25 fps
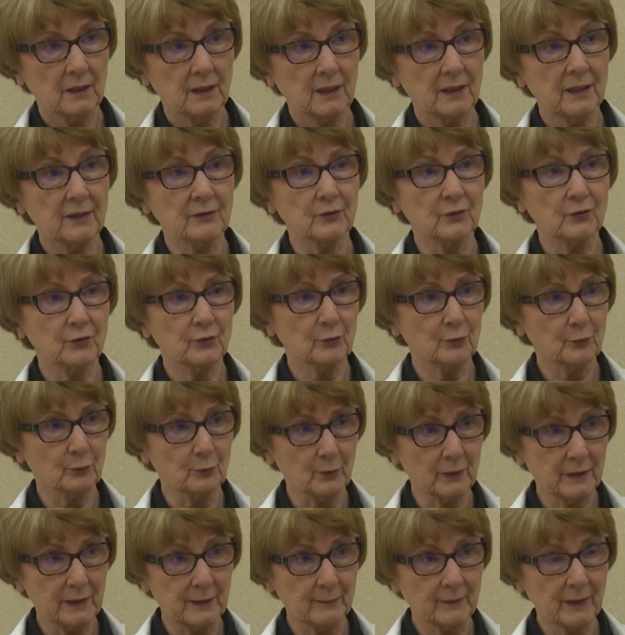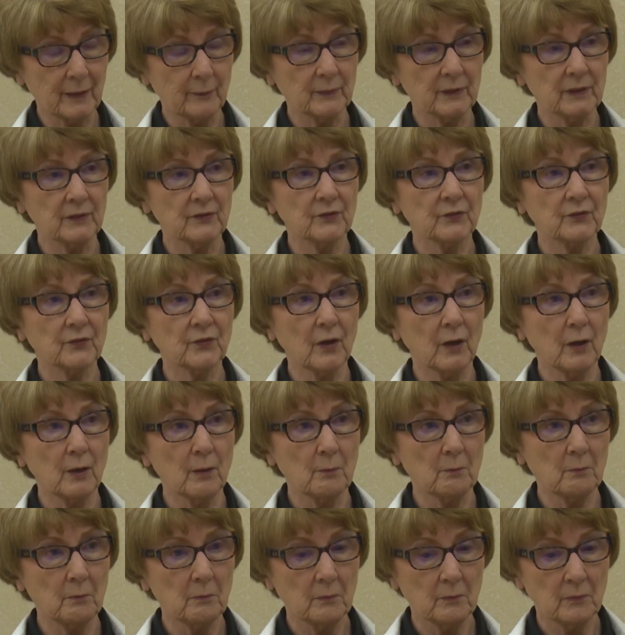I mean,
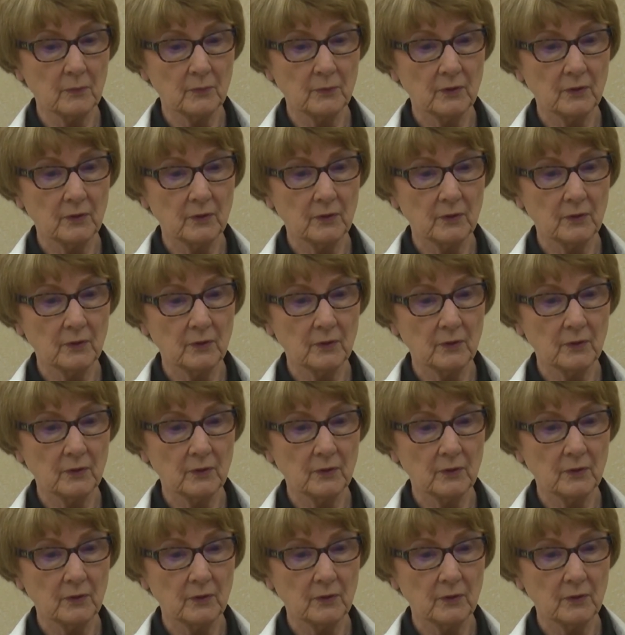some